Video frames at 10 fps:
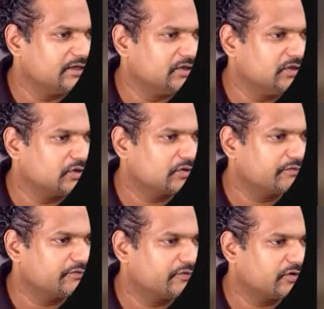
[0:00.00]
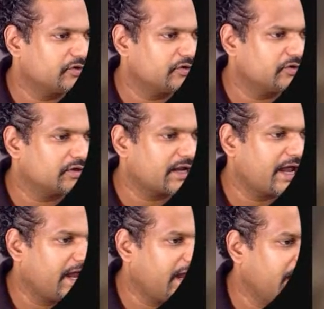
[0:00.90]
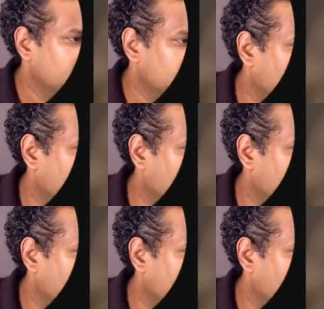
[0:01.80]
And look for add